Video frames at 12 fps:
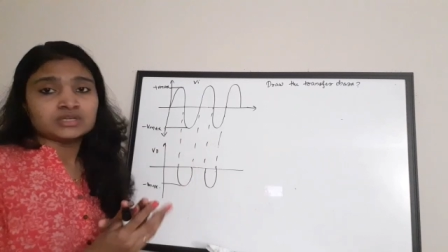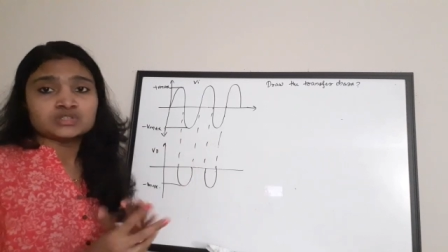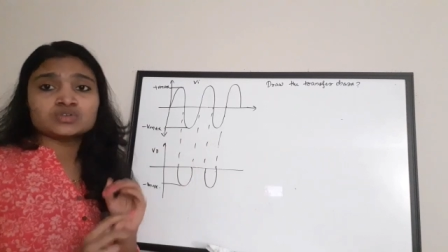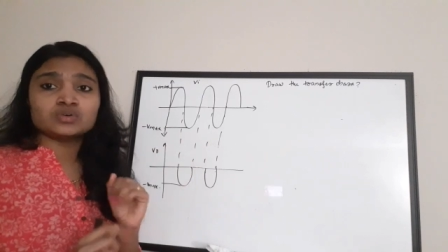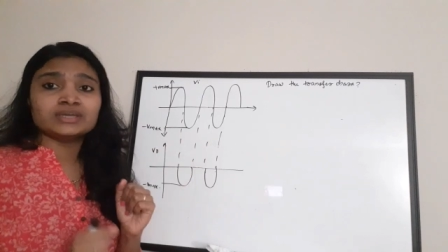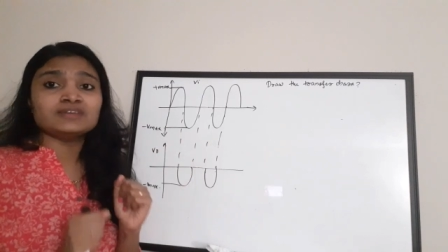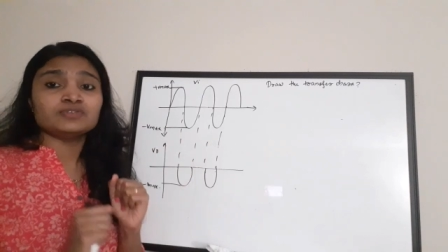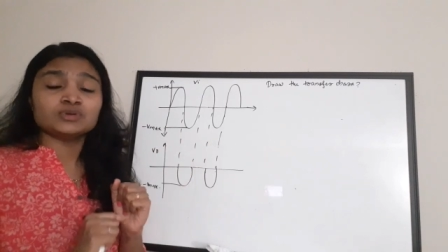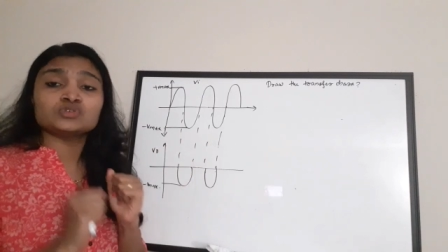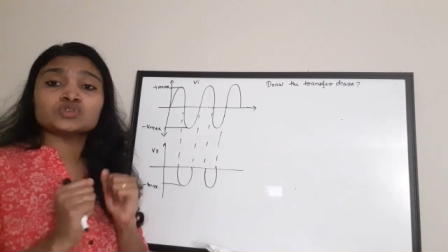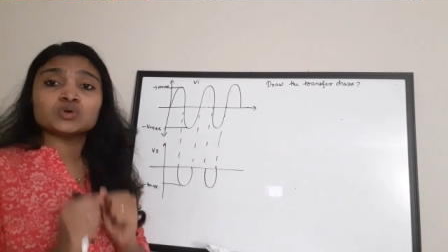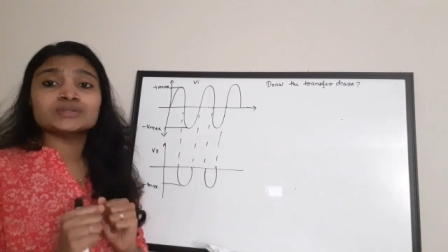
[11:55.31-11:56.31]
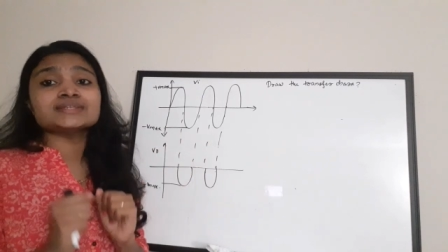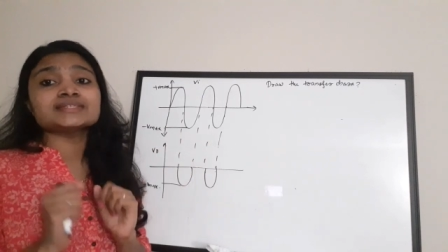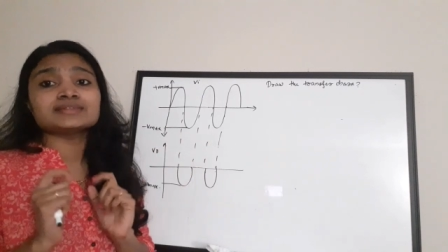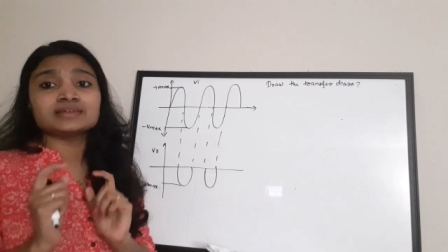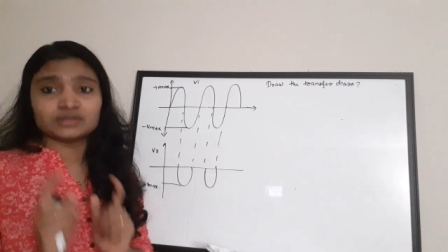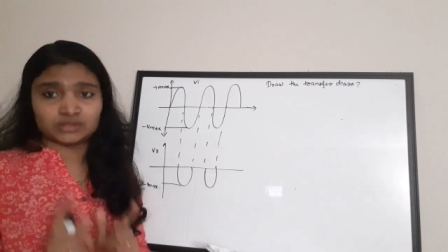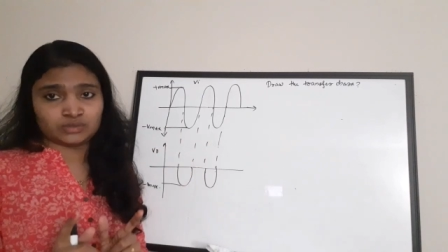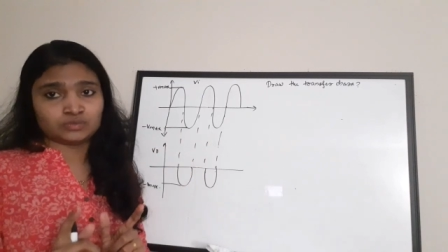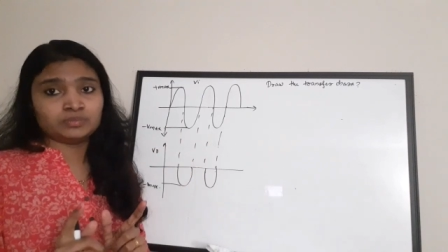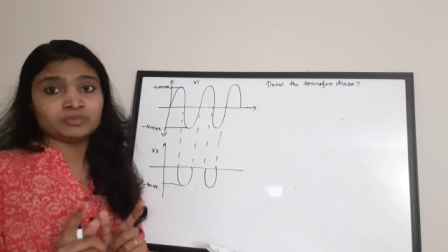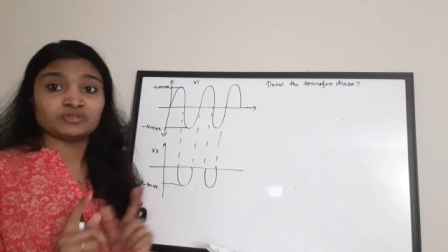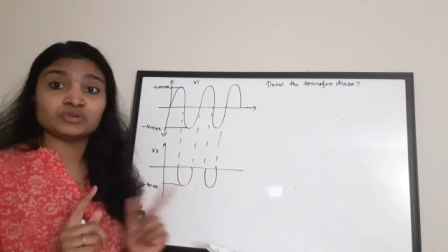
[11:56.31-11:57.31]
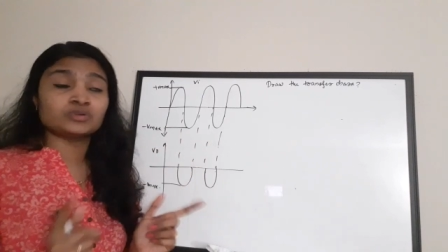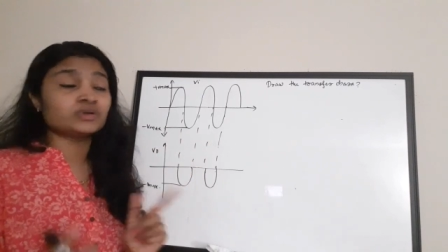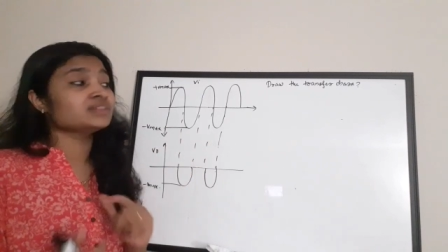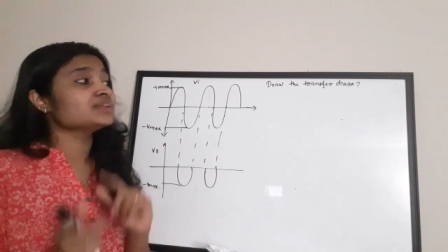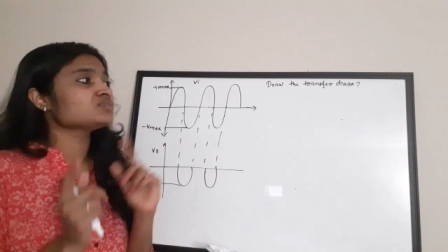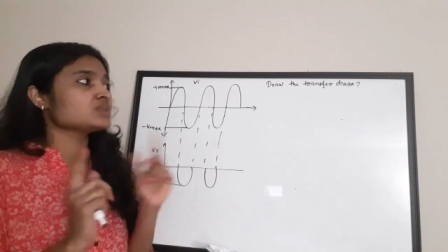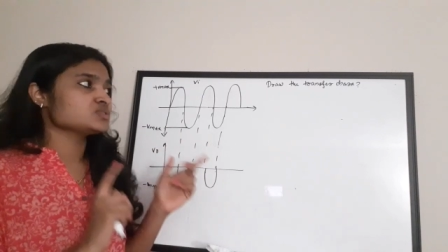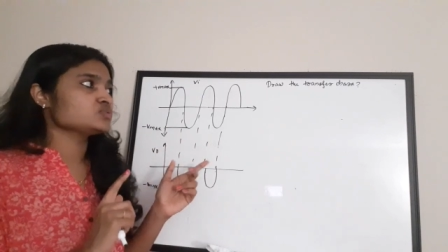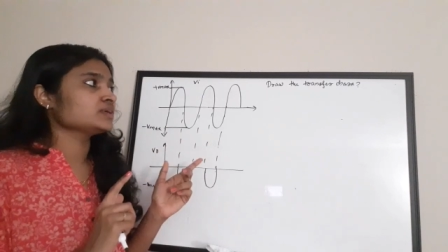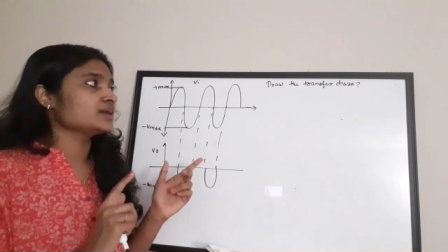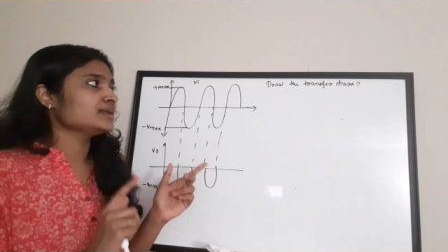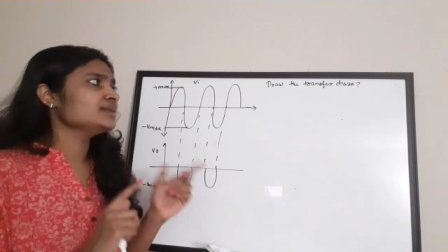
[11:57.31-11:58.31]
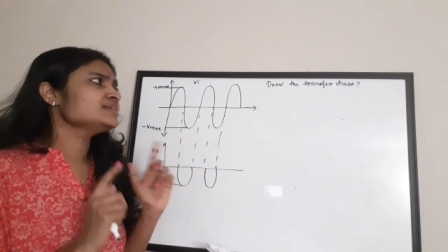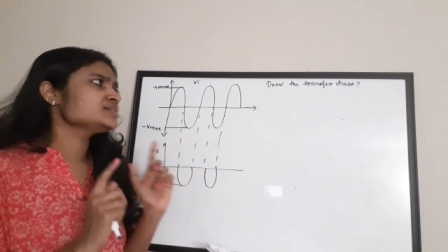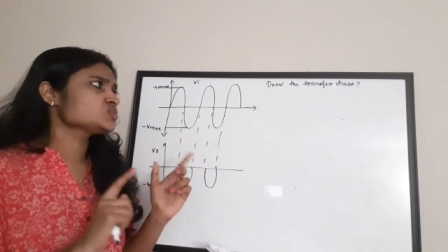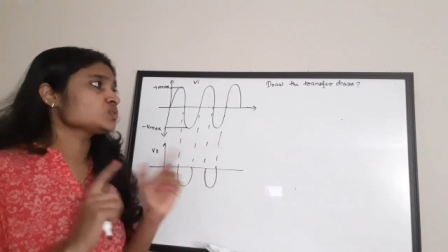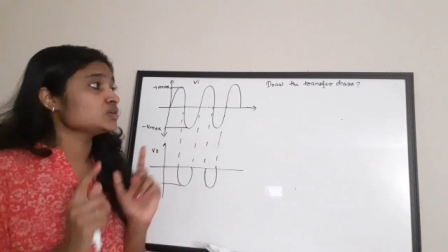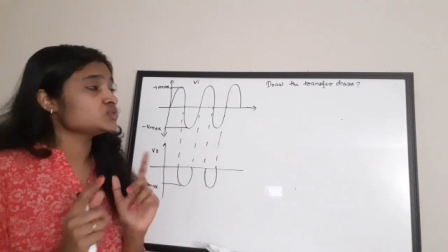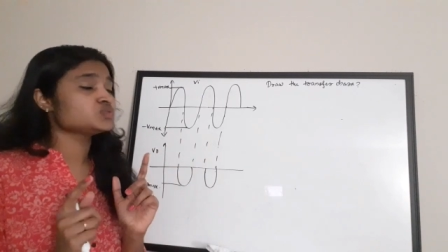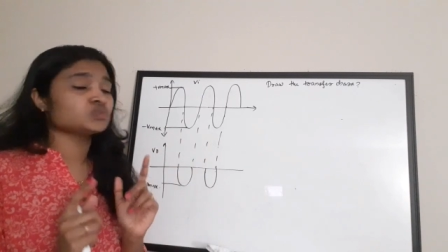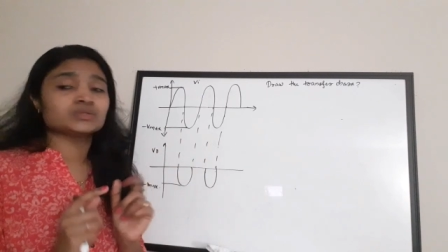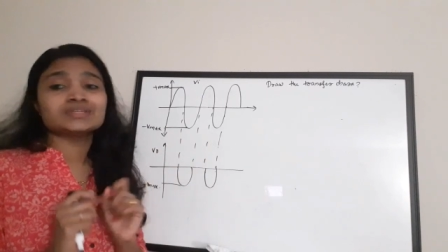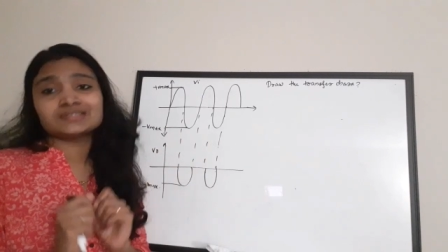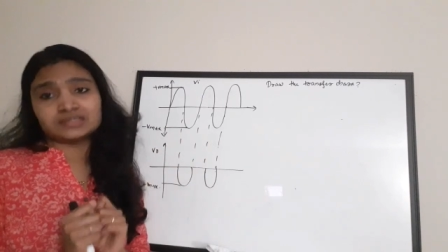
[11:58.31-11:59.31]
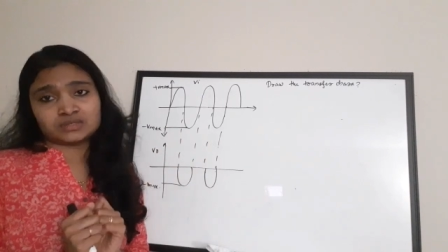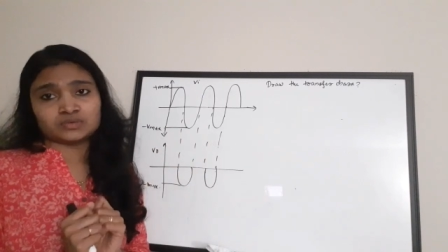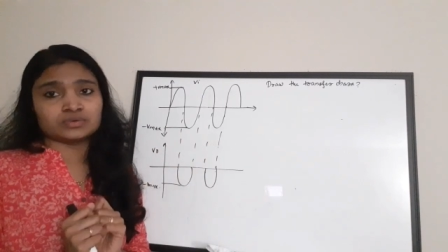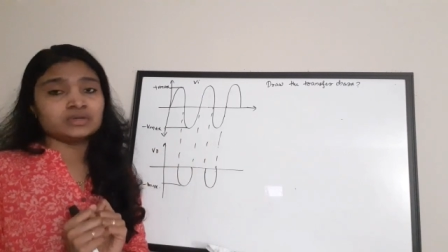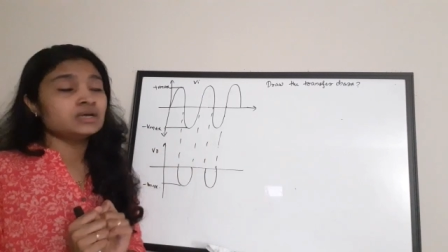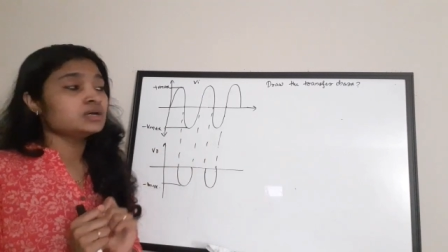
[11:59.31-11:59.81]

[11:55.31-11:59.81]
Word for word: So if you draw this circuit, before drawing the transfer chara, let us try to draw the circuit.